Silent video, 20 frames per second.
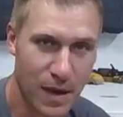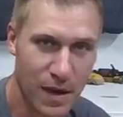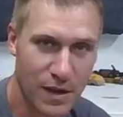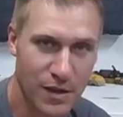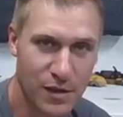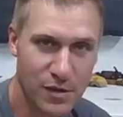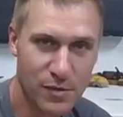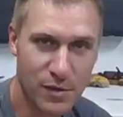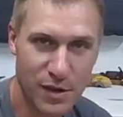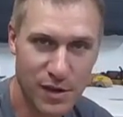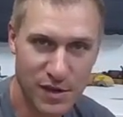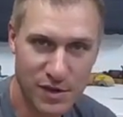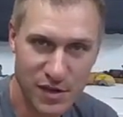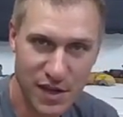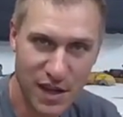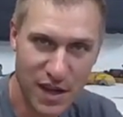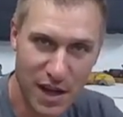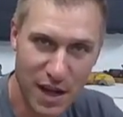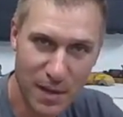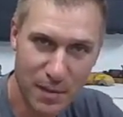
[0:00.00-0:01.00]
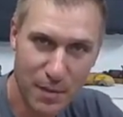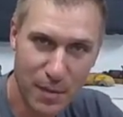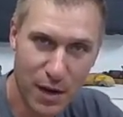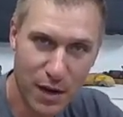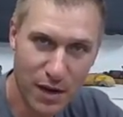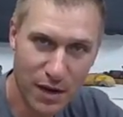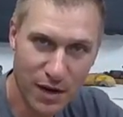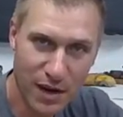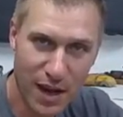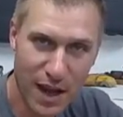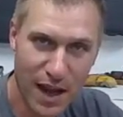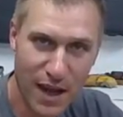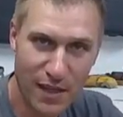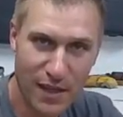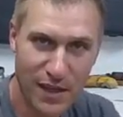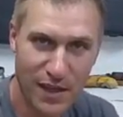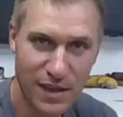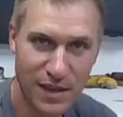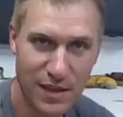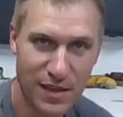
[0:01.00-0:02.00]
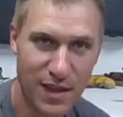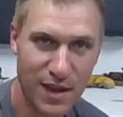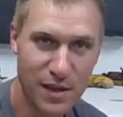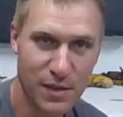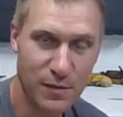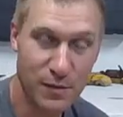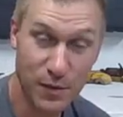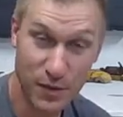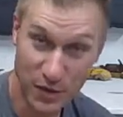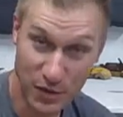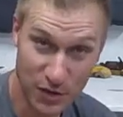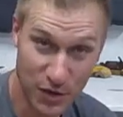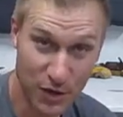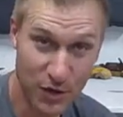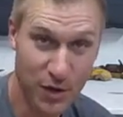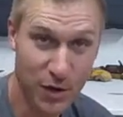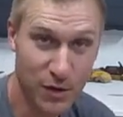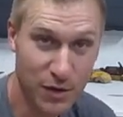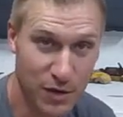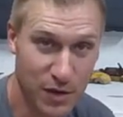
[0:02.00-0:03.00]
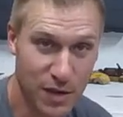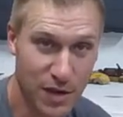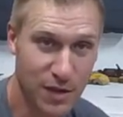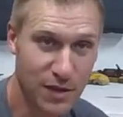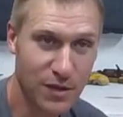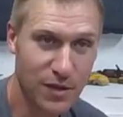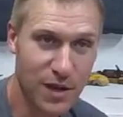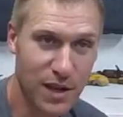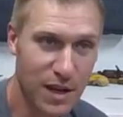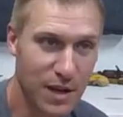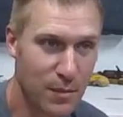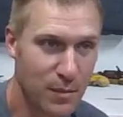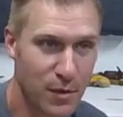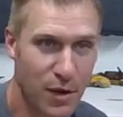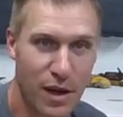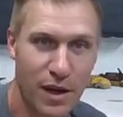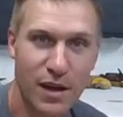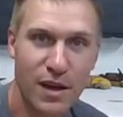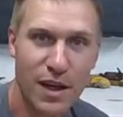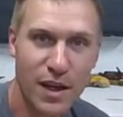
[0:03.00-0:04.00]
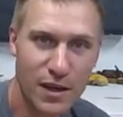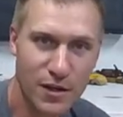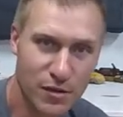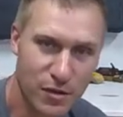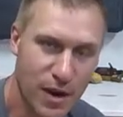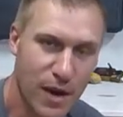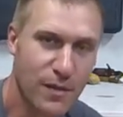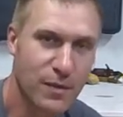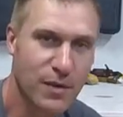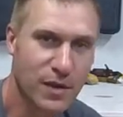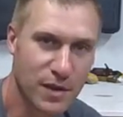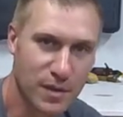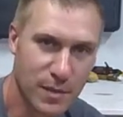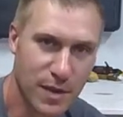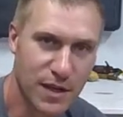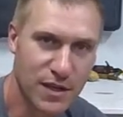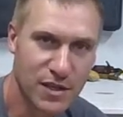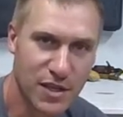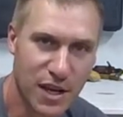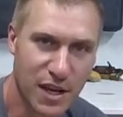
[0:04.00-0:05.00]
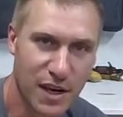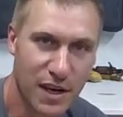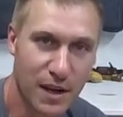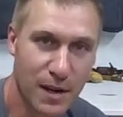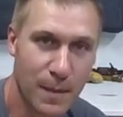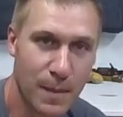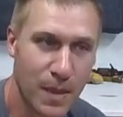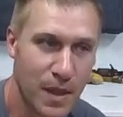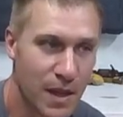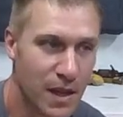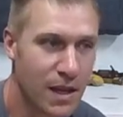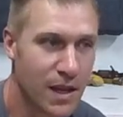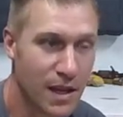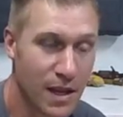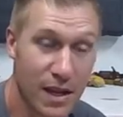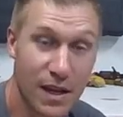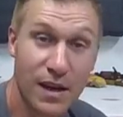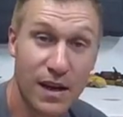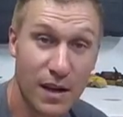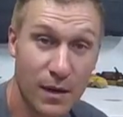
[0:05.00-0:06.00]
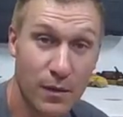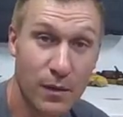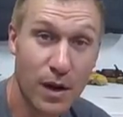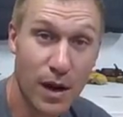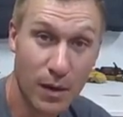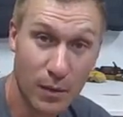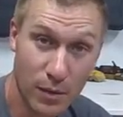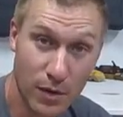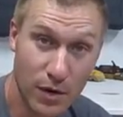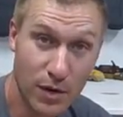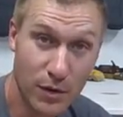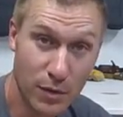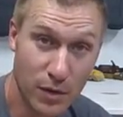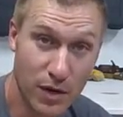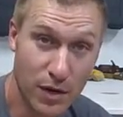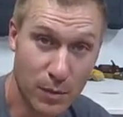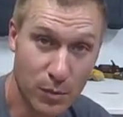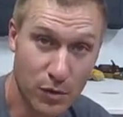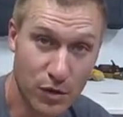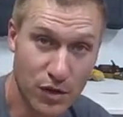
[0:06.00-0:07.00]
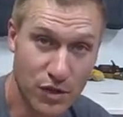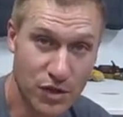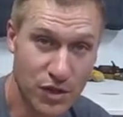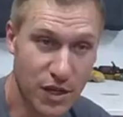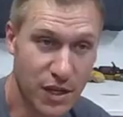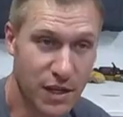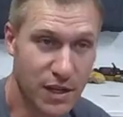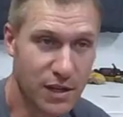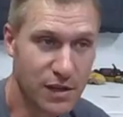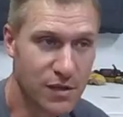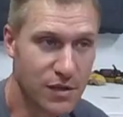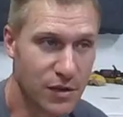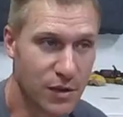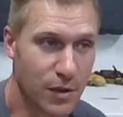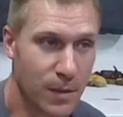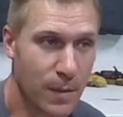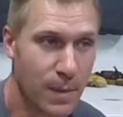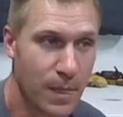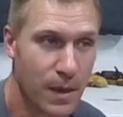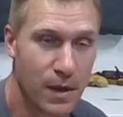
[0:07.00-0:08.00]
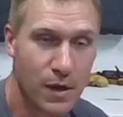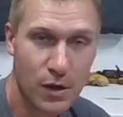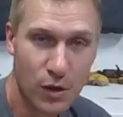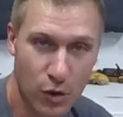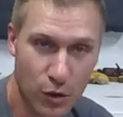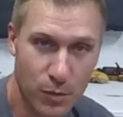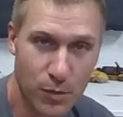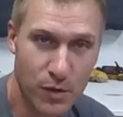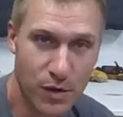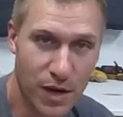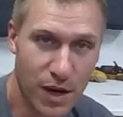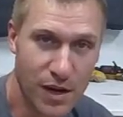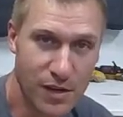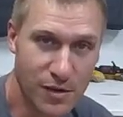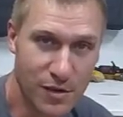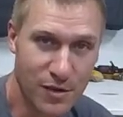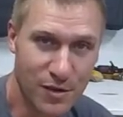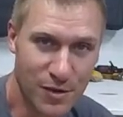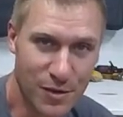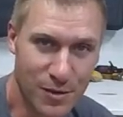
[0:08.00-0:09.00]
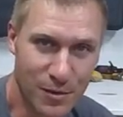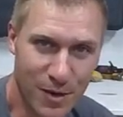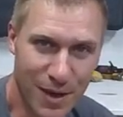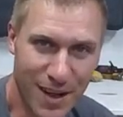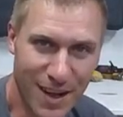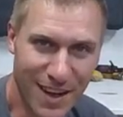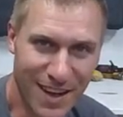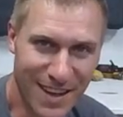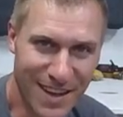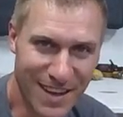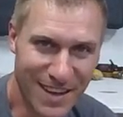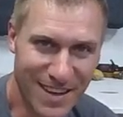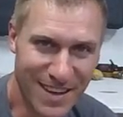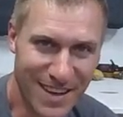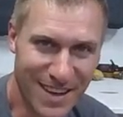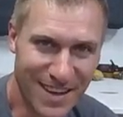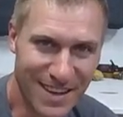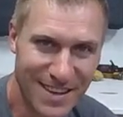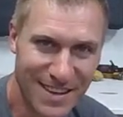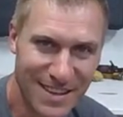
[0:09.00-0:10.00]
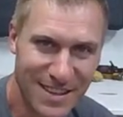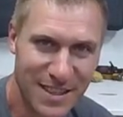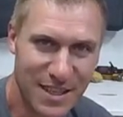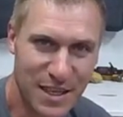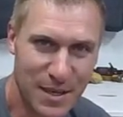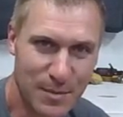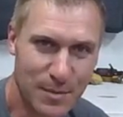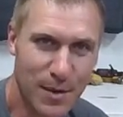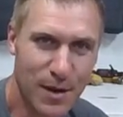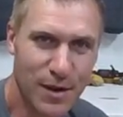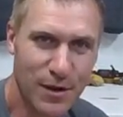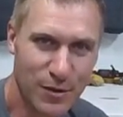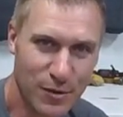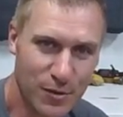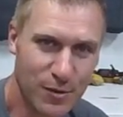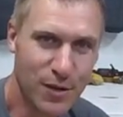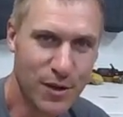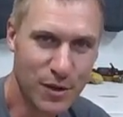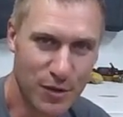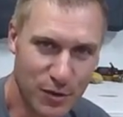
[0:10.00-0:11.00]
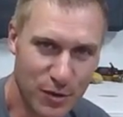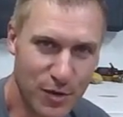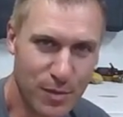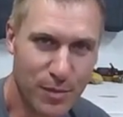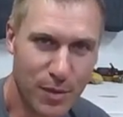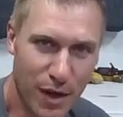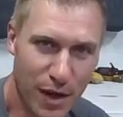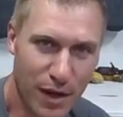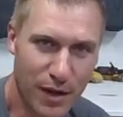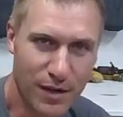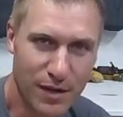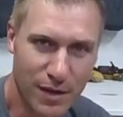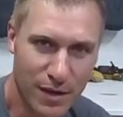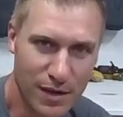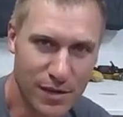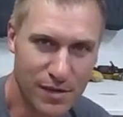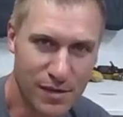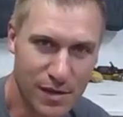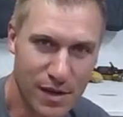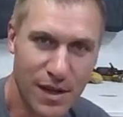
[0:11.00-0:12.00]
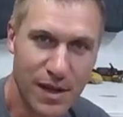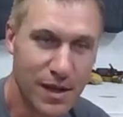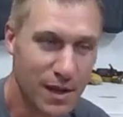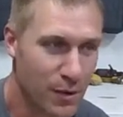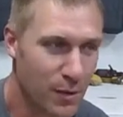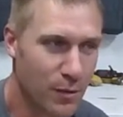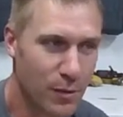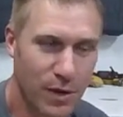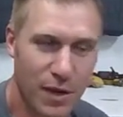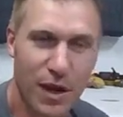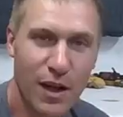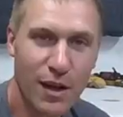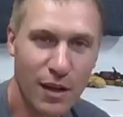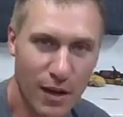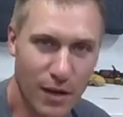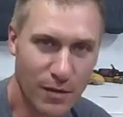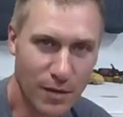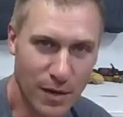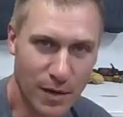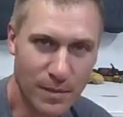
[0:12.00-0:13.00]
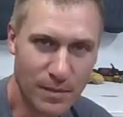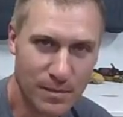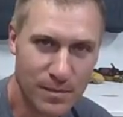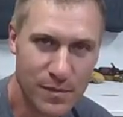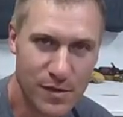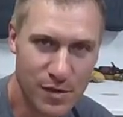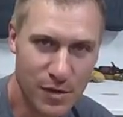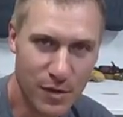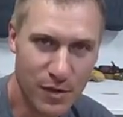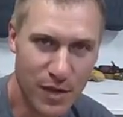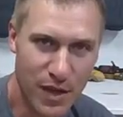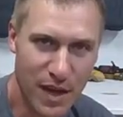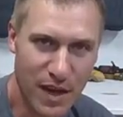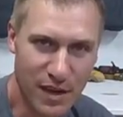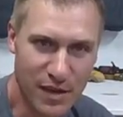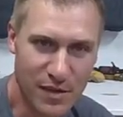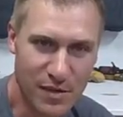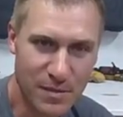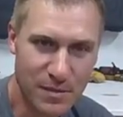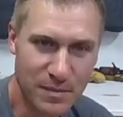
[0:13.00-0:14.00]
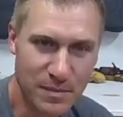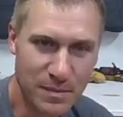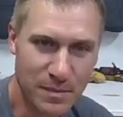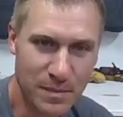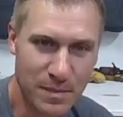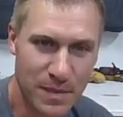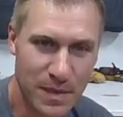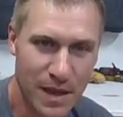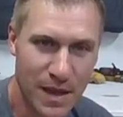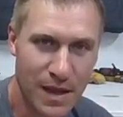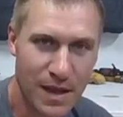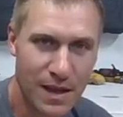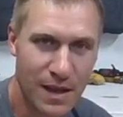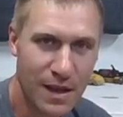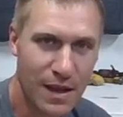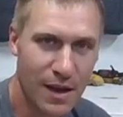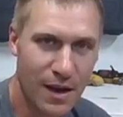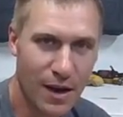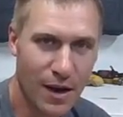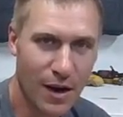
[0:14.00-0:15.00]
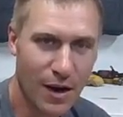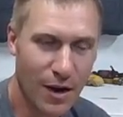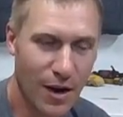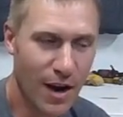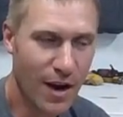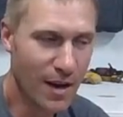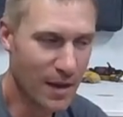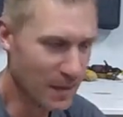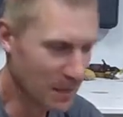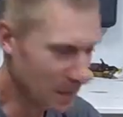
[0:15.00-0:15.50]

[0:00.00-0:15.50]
just wanted to say hi, Paul and Kathy. Thanks for the shout out the other day. It brought a lot of traffic to my channel, and I really appreciate it. So hope you guys are doing well, and keep on doing what you're doing, Paul, because we all love it. So thanks. All right.